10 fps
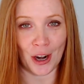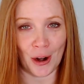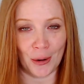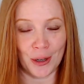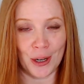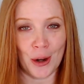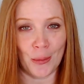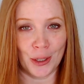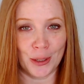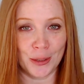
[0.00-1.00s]
code,
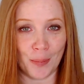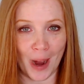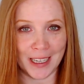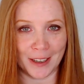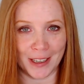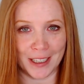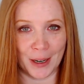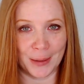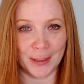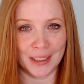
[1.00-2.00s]
we'll use binary
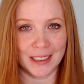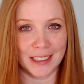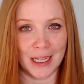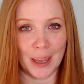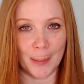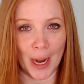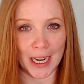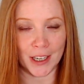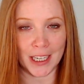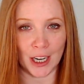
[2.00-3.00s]
code.
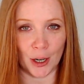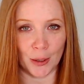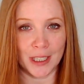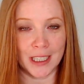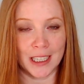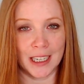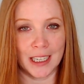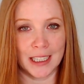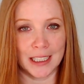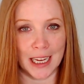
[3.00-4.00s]
Binary code
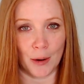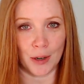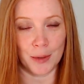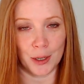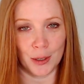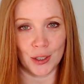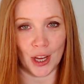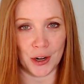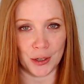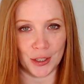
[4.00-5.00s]
is how computers
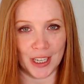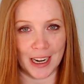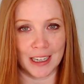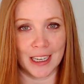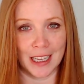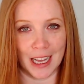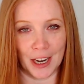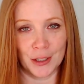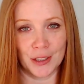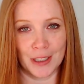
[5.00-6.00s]
understand
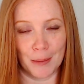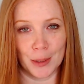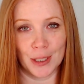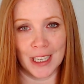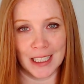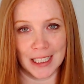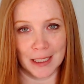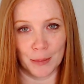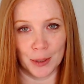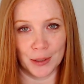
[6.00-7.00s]
letters, numbers, and
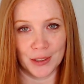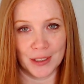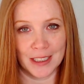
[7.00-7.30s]
symbols.